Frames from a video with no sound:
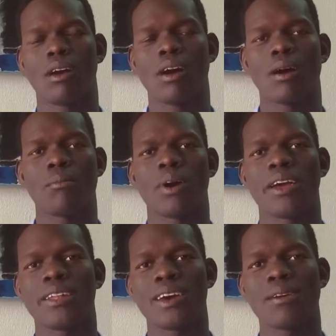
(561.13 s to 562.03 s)
Uh,
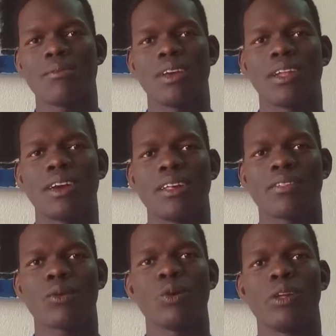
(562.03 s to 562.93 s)
my time in high
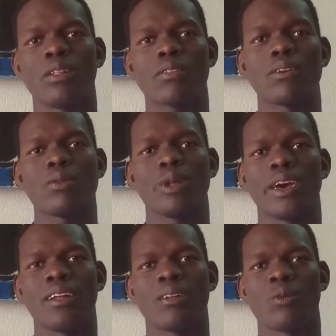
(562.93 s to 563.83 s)
school in South
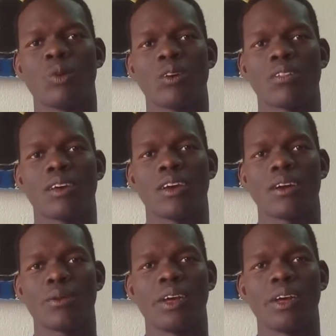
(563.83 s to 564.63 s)
Sudan was uh,